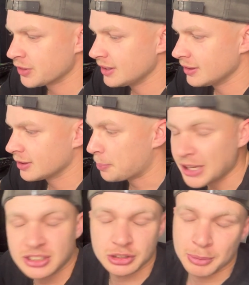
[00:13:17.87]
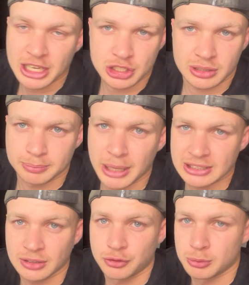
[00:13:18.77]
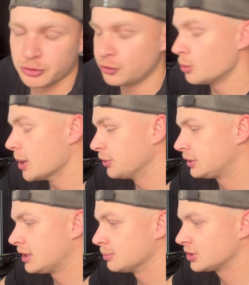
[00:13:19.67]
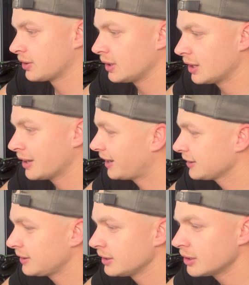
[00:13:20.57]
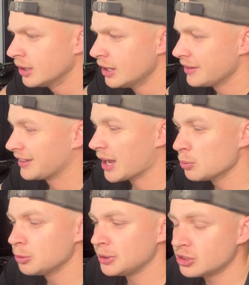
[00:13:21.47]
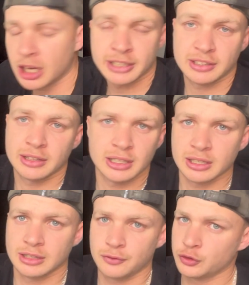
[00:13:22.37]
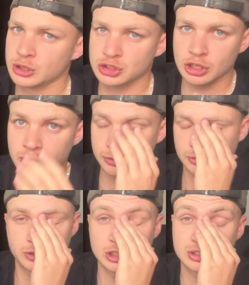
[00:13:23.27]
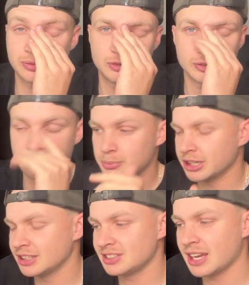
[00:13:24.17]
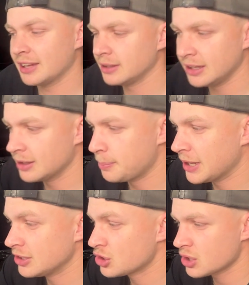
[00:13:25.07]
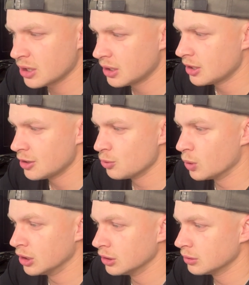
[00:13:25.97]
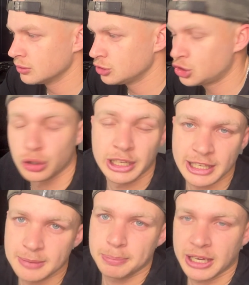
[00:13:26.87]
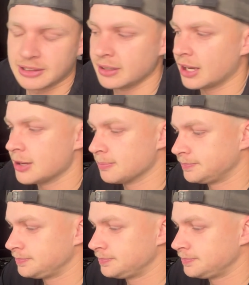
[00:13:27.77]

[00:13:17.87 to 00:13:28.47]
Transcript: The bench is massive for both teams. I think the game will be tight in the first half, first 50 minutes, and then the bench will truly impact the game.